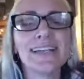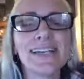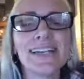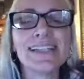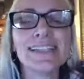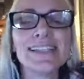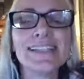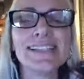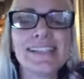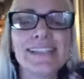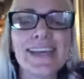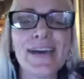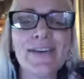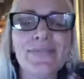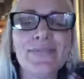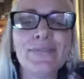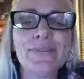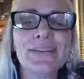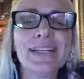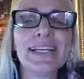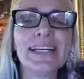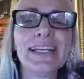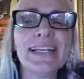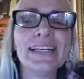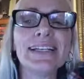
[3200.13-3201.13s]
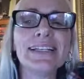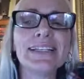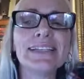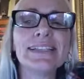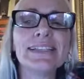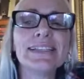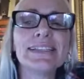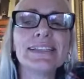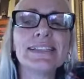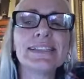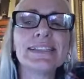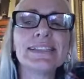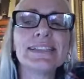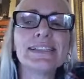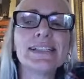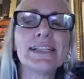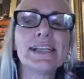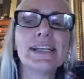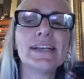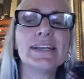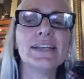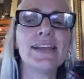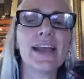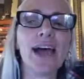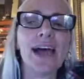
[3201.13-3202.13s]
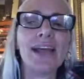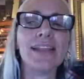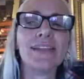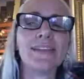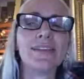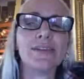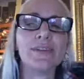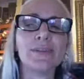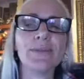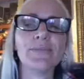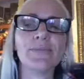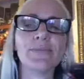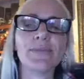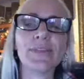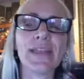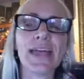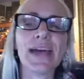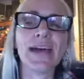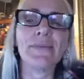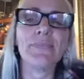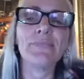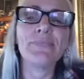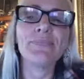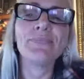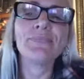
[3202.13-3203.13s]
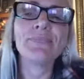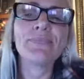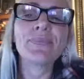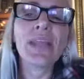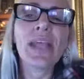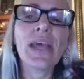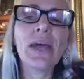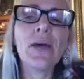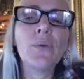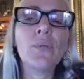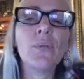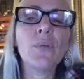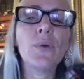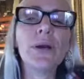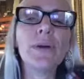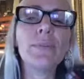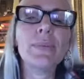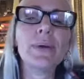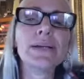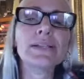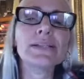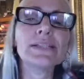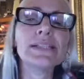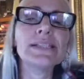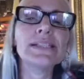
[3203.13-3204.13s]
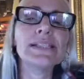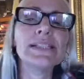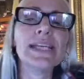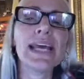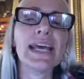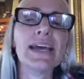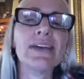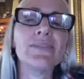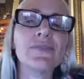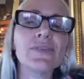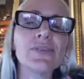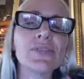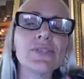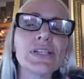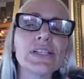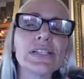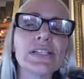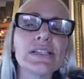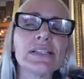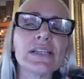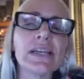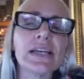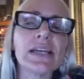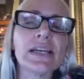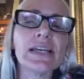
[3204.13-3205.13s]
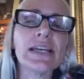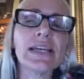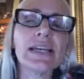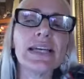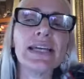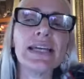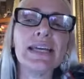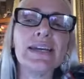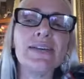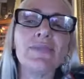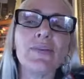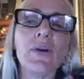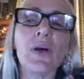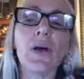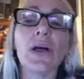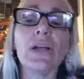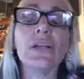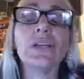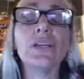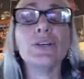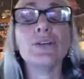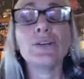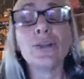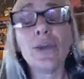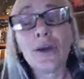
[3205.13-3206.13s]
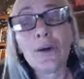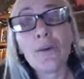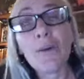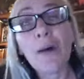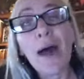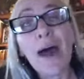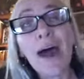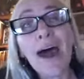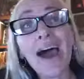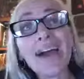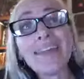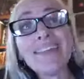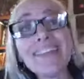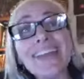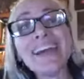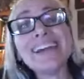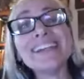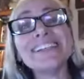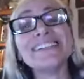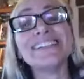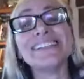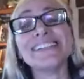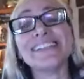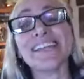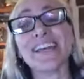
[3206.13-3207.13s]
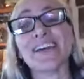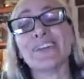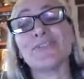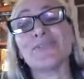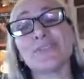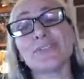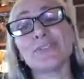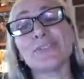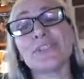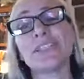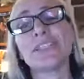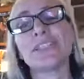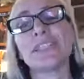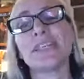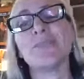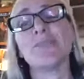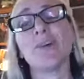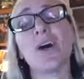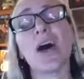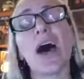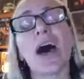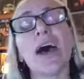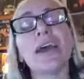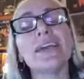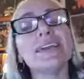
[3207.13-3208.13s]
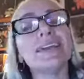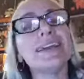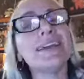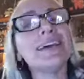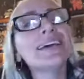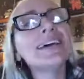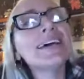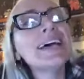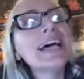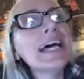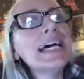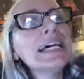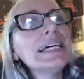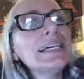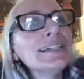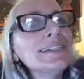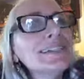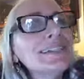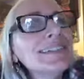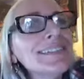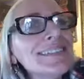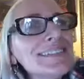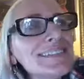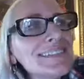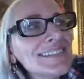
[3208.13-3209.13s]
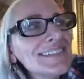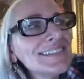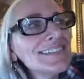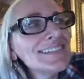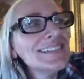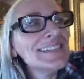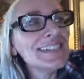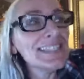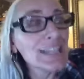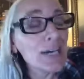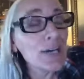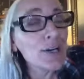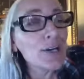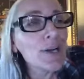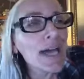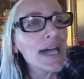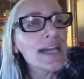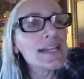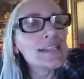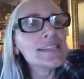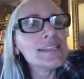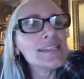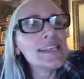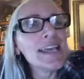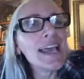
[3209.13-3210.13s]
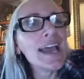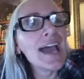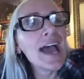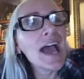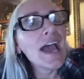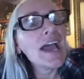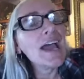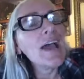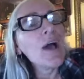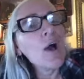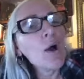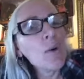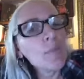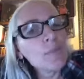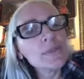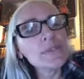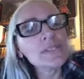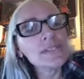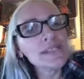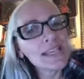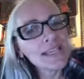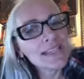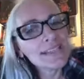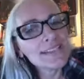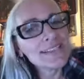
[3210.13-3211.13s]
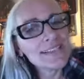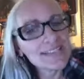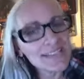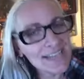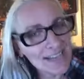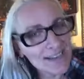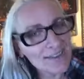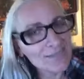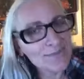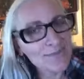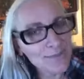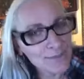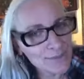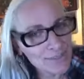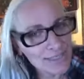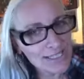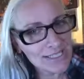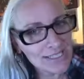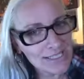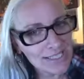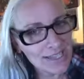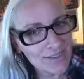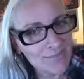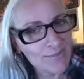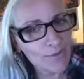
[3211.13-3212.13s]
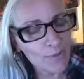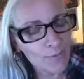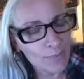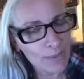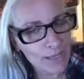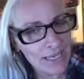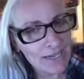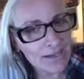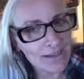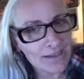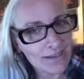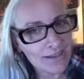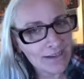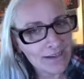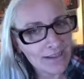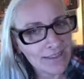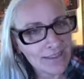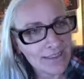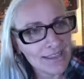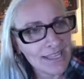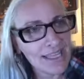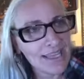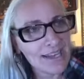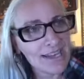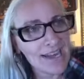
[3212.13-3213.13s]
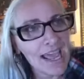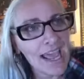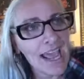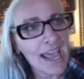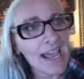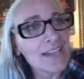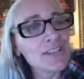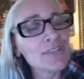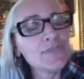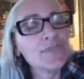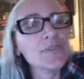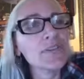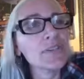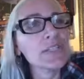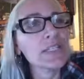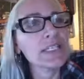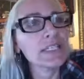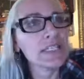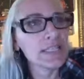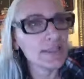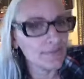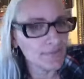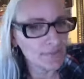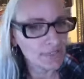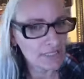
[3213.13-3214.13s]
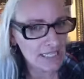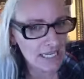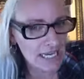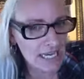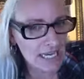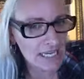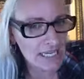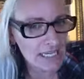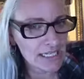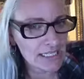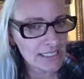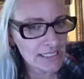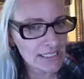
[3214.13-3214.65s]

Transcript: It's definitely not the group for that. What about Stan versus Evil? You know, I like Stan versus Evil. Dare I say I almost like Stan versus Evil better than Ash versus Evil Dead.